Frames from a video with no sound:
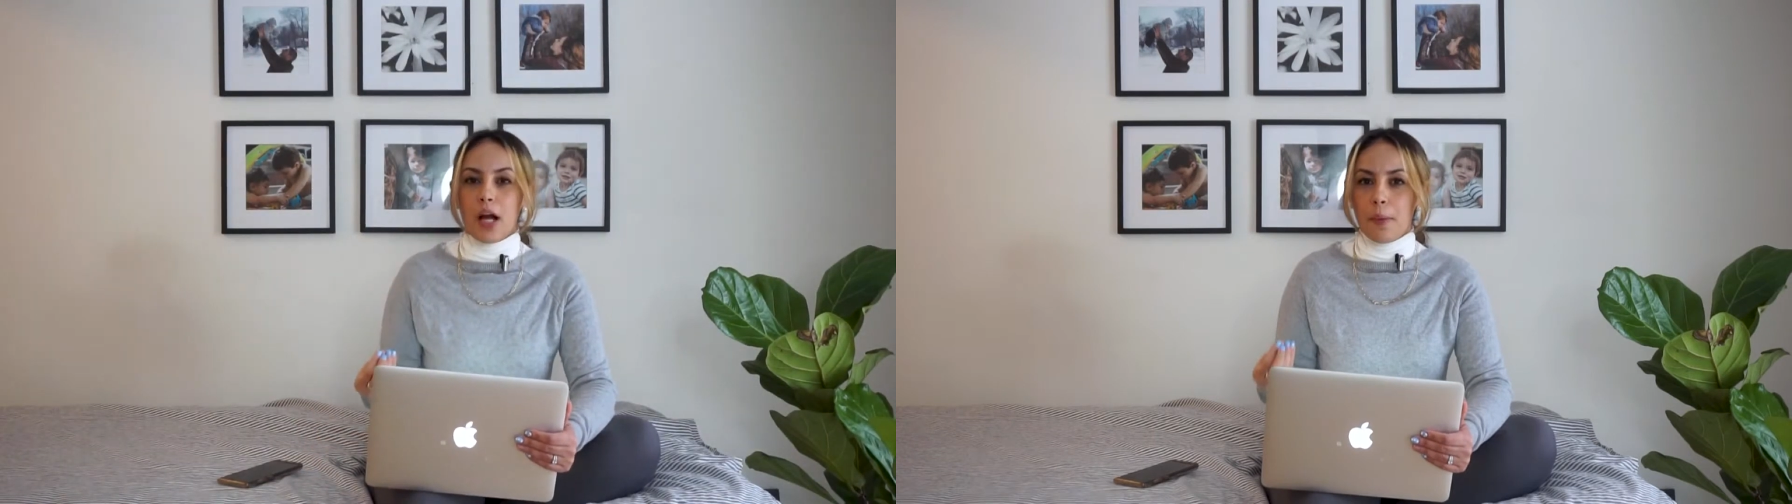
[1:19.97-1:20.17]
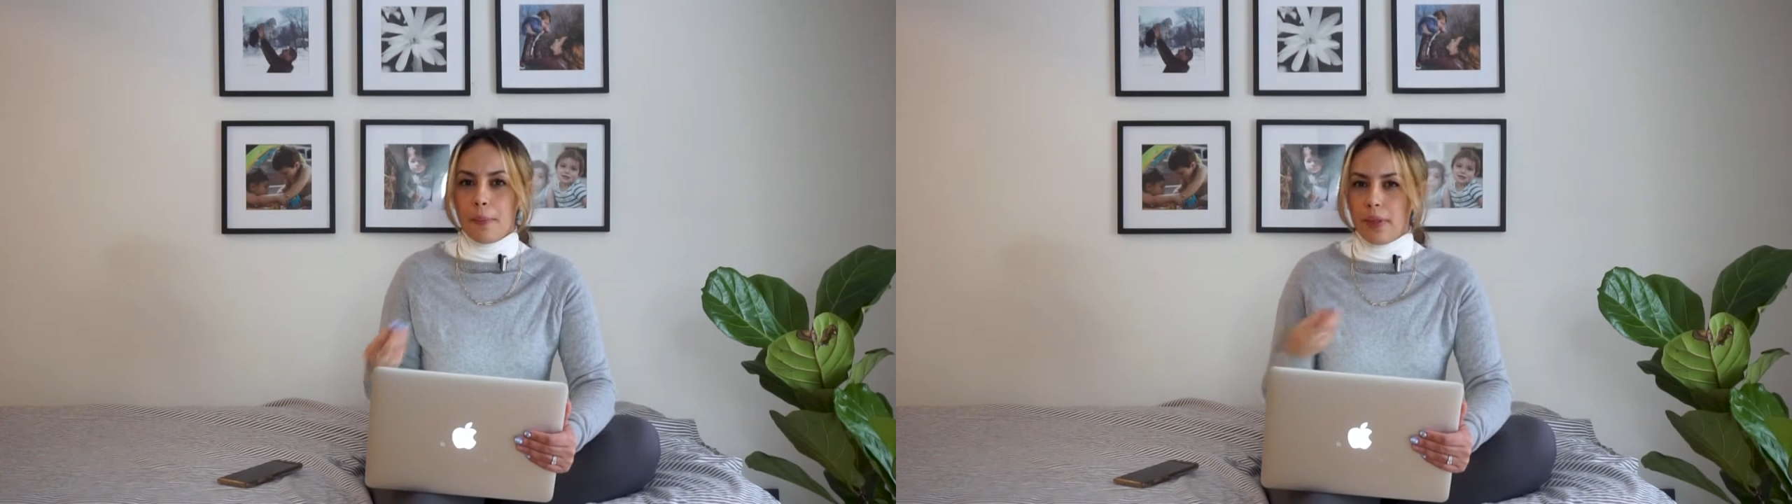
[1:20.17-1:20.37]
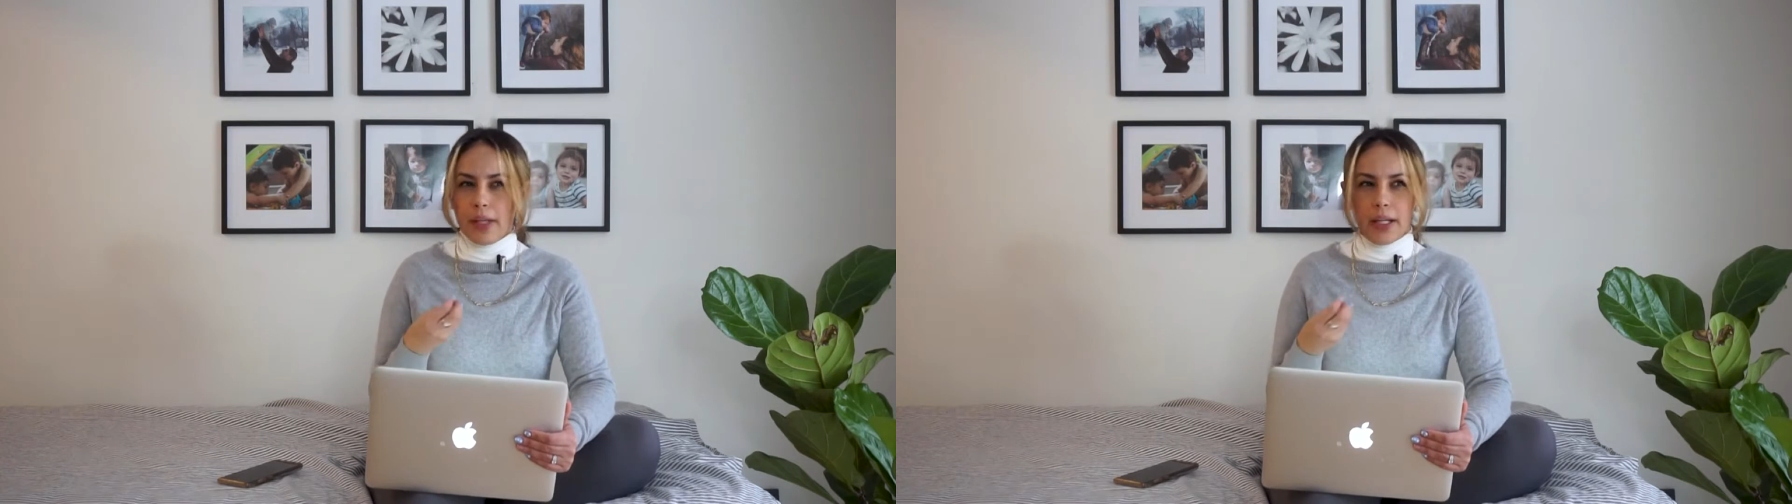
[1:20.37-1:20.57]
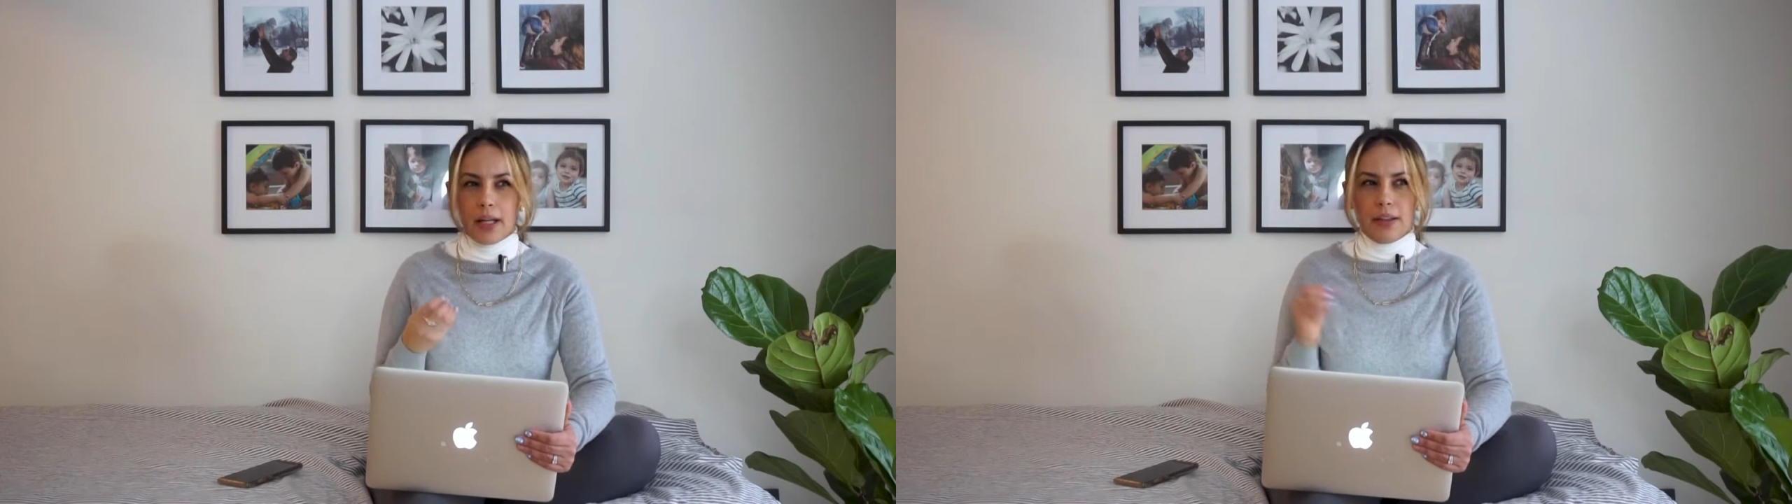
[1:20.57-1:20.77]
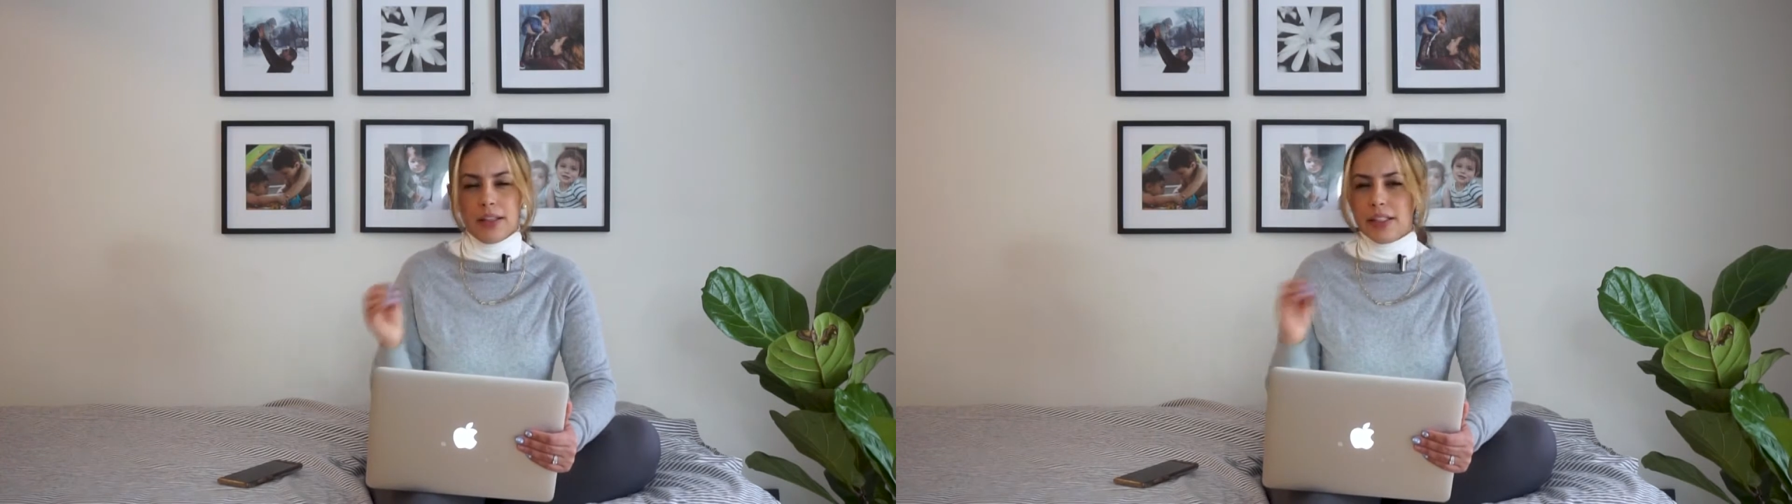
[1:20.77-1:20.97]
up like
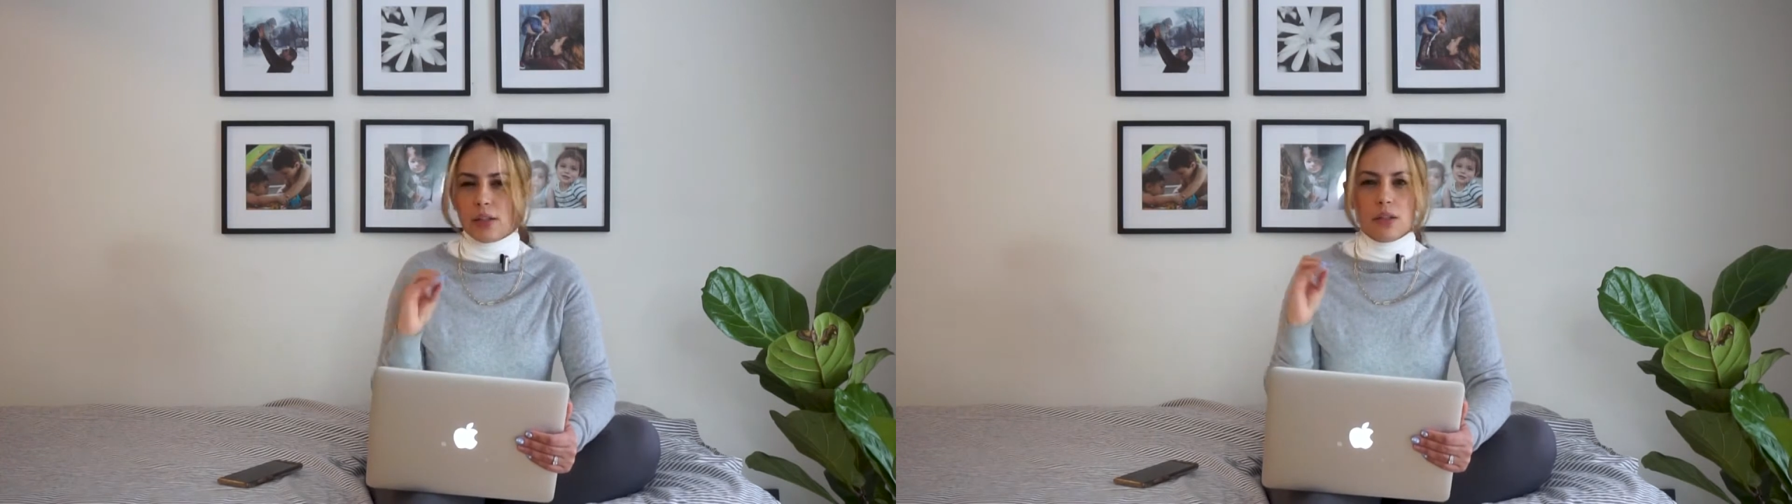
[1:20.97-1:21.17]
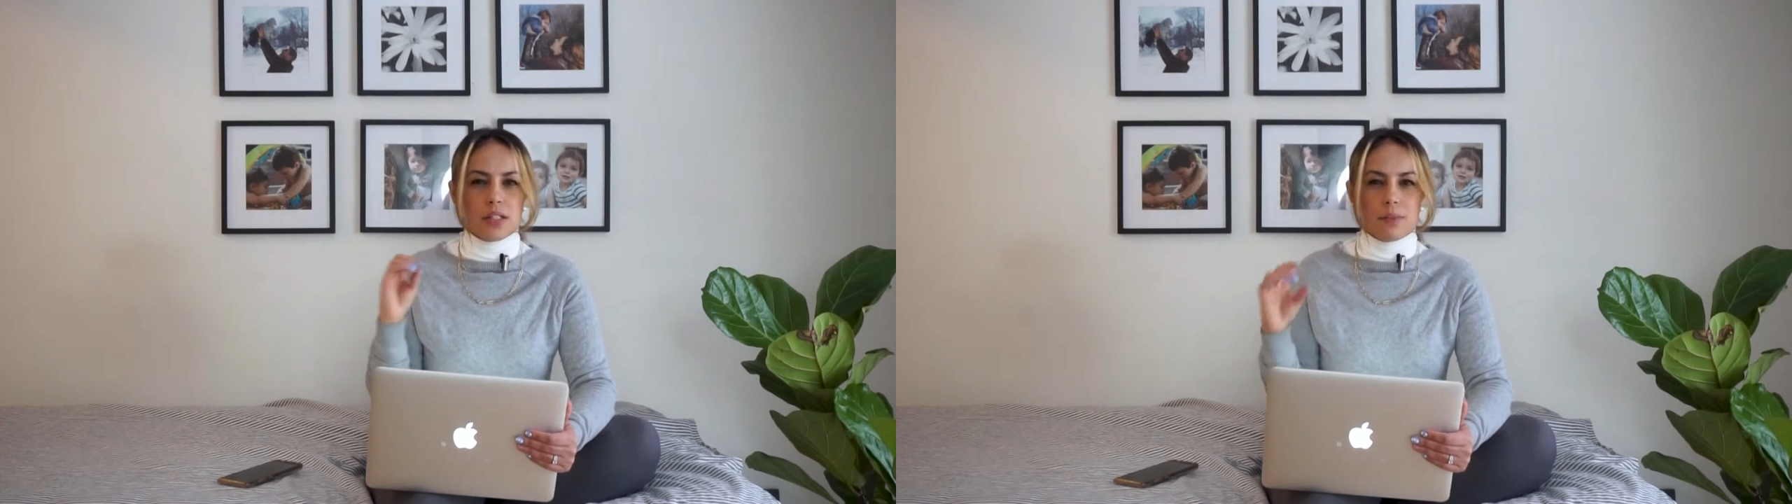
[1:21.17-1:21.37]
a little